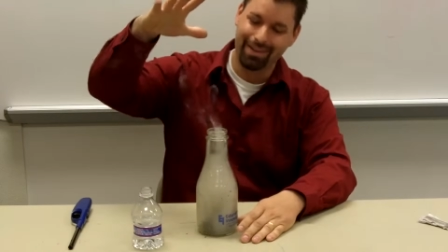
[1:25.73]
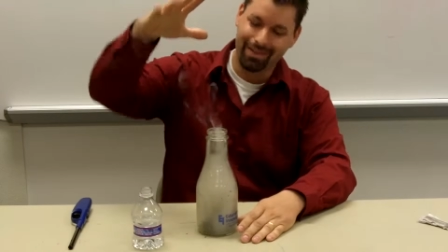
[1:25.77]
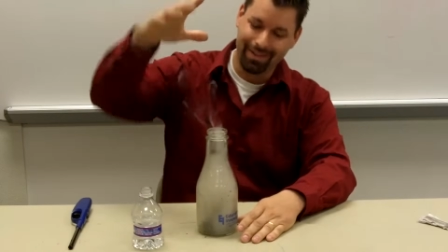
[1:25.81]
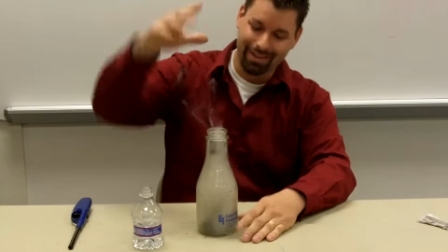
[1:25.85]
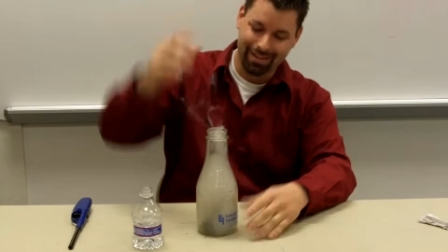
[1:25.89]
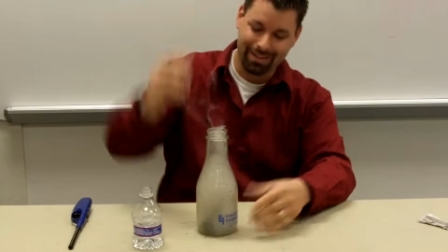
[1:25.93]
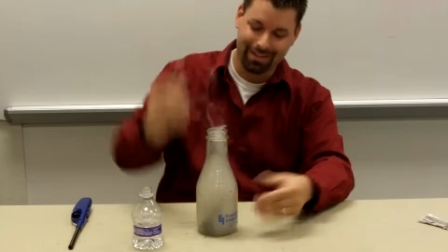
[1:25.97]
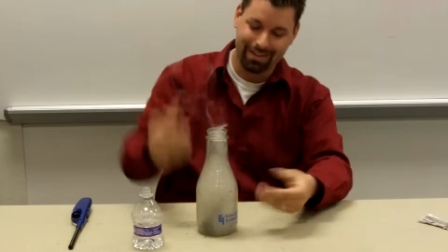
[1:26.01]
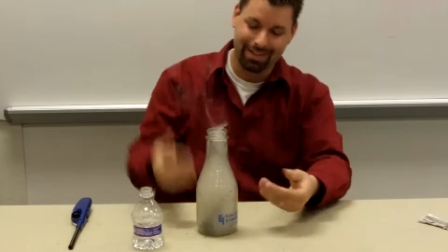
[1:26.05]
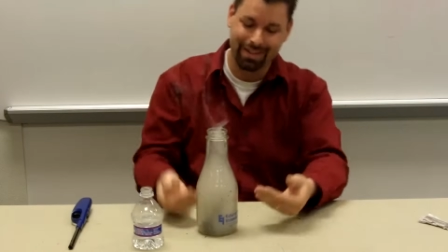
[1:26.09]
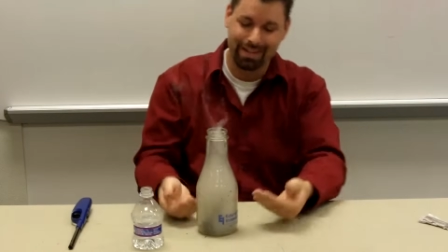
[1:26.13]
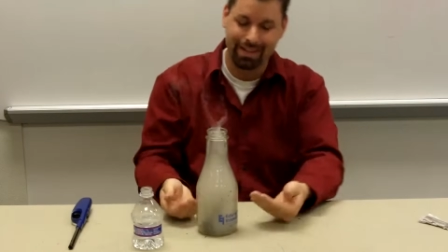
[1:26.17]
you
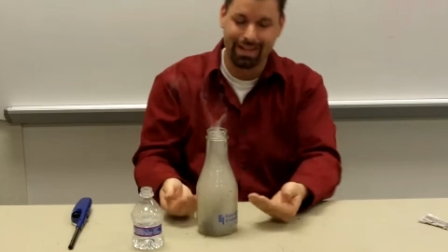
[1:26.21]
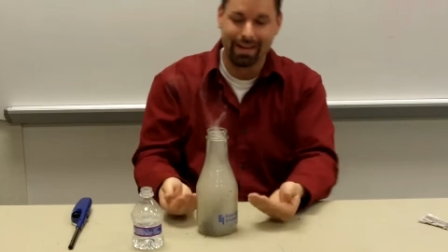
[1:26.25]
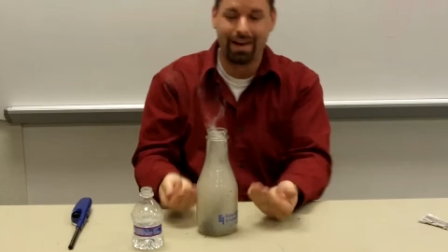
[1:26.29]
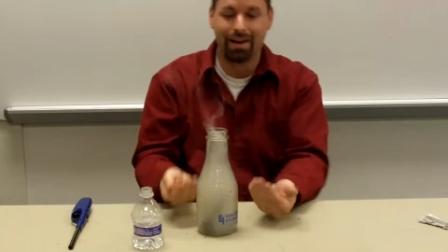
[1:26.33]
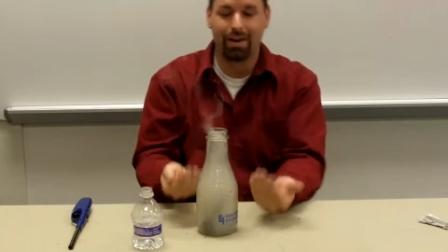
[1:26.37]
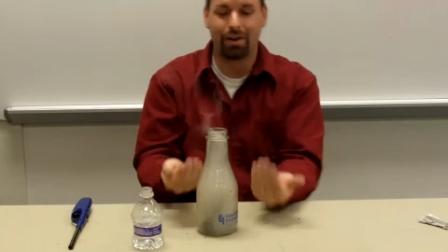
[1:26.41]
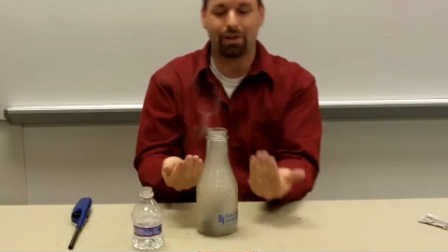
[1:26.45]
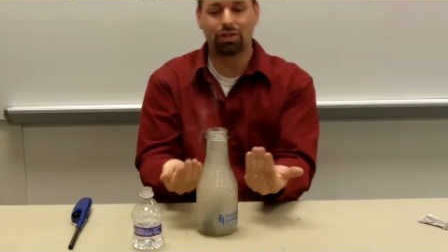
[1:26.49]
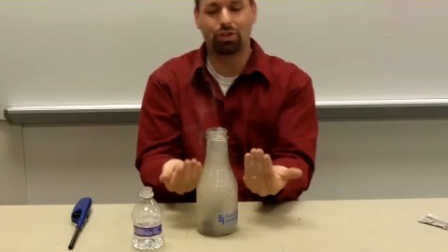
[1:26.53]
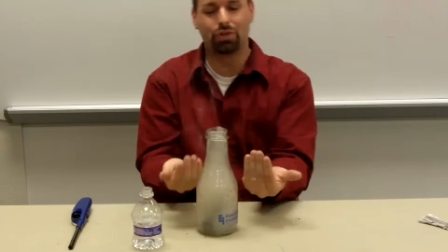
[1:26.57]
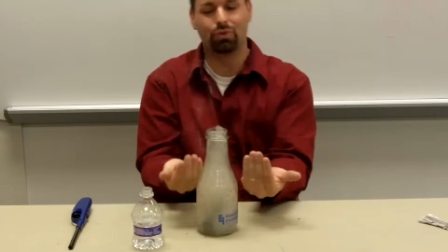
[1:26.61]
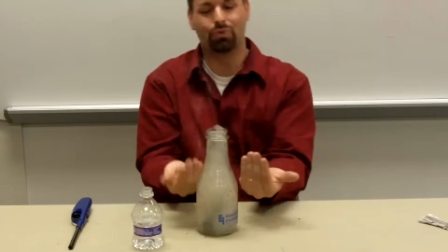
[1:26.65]
can see the
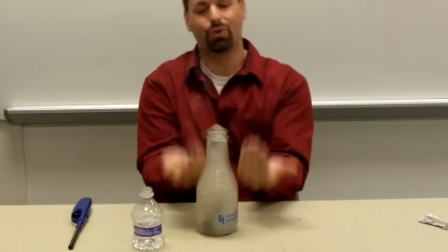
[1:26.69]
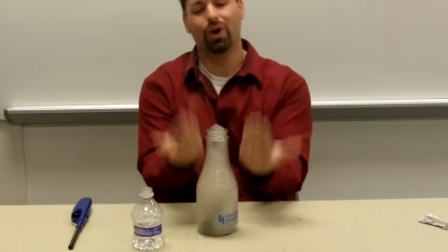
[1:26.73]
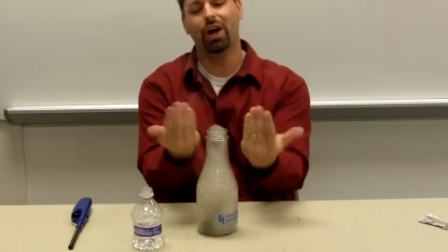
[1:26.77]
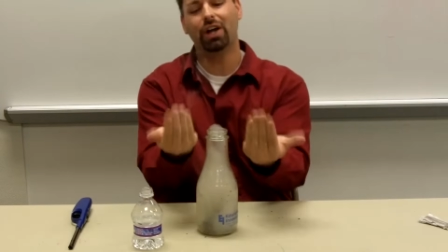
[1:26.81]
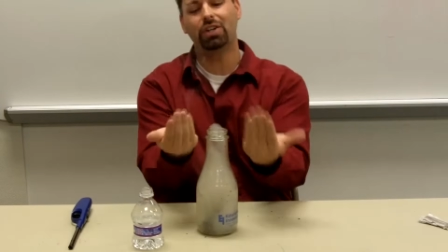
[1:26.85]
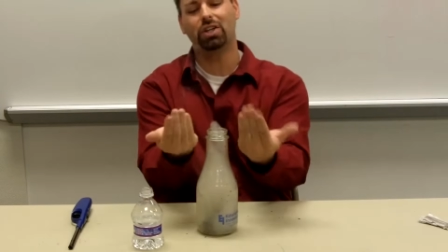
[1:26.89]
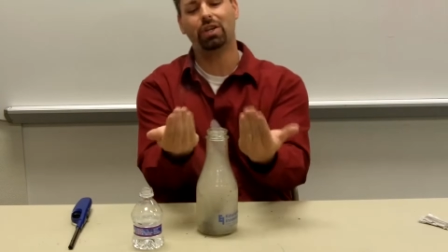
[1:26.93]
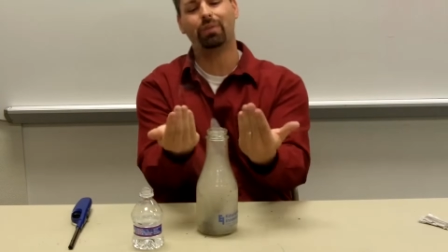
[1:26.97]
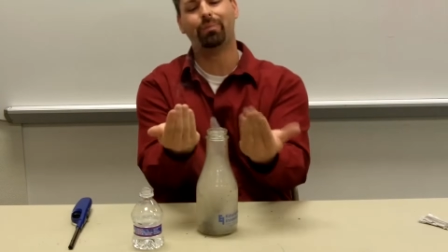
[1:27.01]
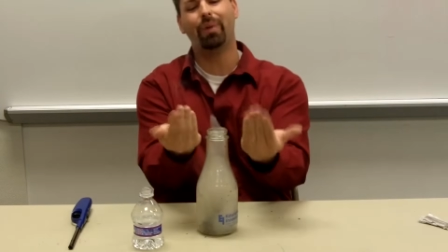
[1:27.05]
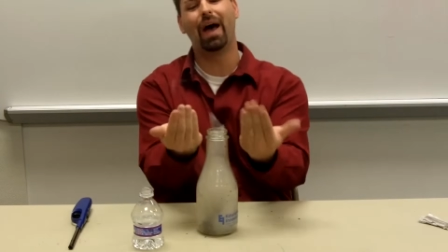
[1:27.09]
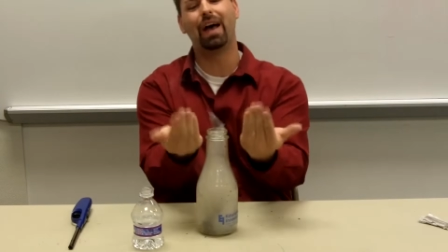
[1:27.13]
air just
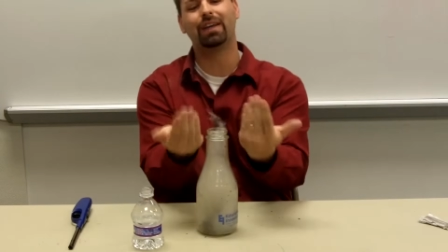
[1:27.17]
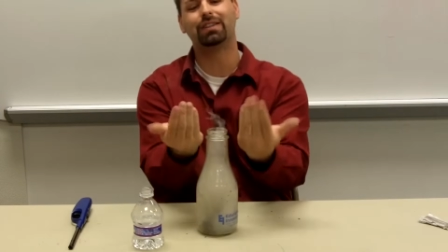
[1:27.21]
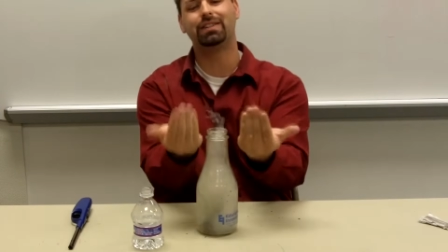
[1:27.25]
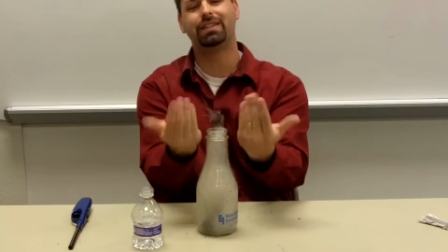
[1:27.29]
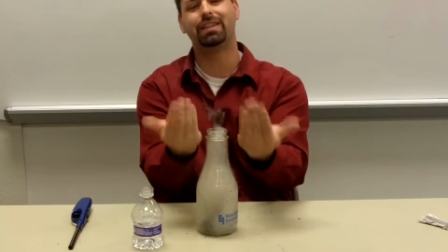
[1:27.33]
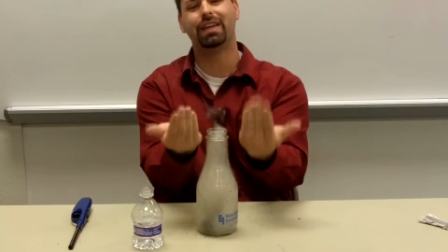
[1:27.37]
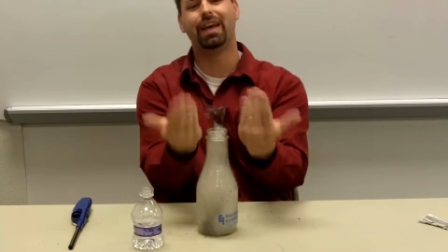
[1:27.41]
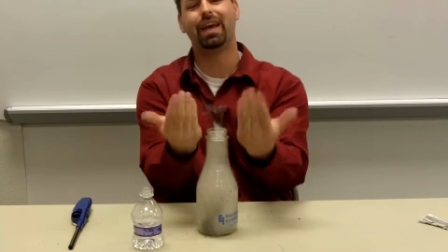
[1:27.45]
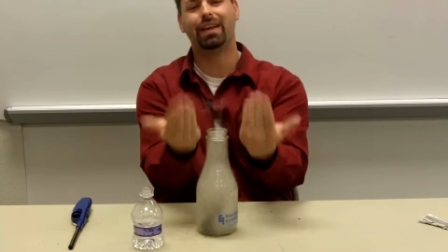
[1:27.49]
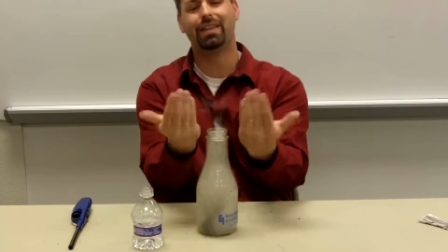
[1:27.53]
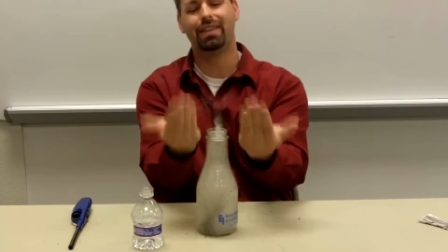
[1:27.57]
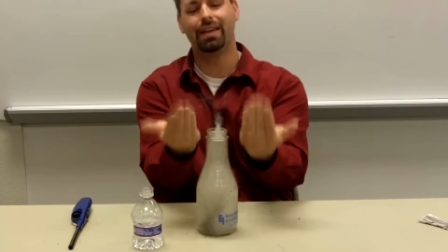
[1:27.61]
rushing
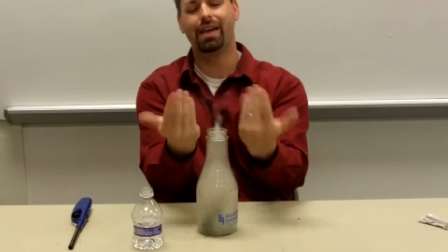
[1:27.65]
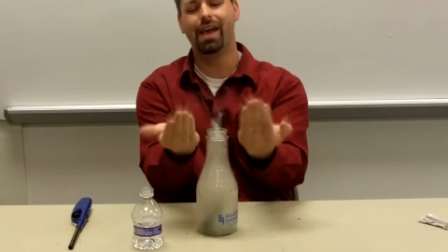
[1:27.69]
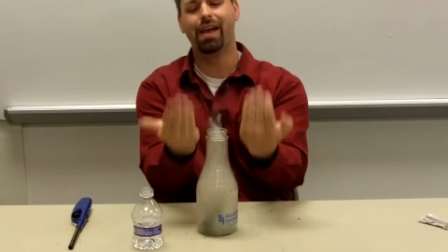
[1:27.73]
past the egg.